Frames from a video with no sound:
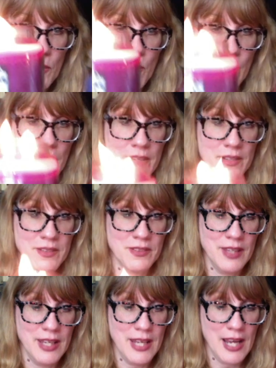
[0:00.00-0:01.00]

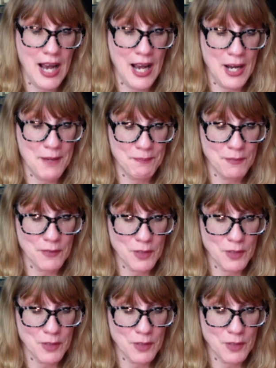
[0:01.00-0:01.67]
whereas the um,